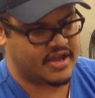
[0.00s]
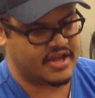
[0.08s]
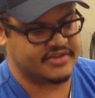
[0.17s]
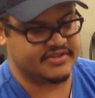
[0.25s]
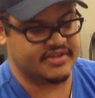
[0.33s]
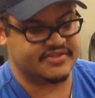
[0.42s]

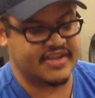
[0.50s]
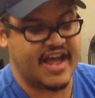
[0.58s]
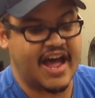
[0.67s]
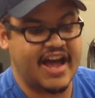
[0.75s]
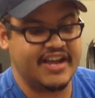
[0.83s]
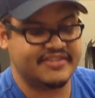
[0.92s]
And since the
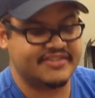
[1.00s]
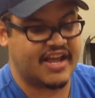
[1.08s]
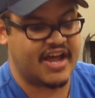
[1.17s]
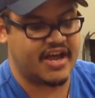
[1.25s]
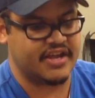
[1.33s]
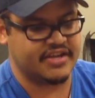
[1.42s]
high
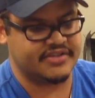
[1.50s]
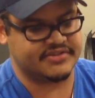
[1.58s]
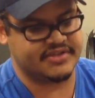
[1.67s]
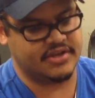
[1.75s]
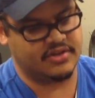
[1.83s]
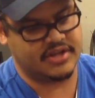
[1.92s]
side is
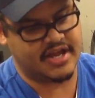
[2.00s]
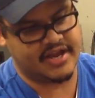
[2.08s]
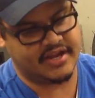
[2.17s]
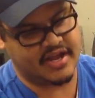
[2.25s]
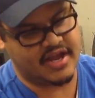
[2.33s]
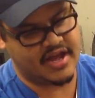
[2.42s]
still
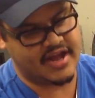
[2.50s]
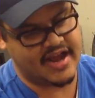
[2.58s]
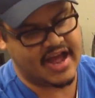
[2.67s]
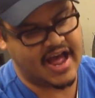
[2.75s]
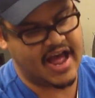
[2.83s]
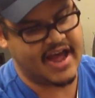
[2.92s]
like at
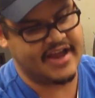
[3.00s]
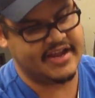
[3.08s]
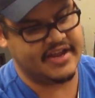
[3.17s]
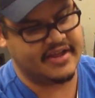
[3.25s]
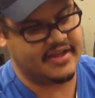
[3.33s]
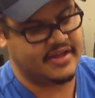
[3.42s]
a
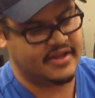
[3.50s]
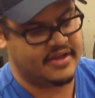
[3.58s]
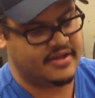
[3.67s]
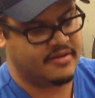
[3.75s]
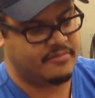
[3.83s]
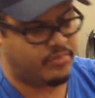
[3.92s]
high
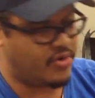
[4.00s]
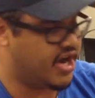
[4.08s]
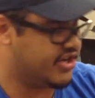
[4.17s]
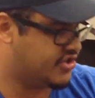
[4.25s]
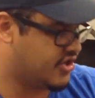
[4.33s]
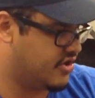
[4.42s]

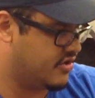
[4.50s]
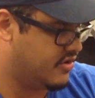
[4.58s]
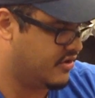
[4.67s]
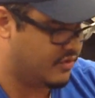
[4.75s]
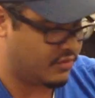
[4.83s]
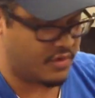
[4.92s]
pressure,
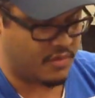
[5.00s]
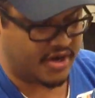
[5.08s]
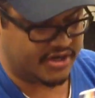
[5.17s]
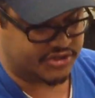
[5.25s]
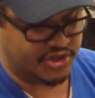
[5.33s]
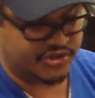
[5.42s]
we
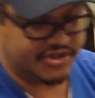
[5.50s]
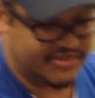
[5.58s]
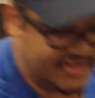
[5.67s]
want to turn the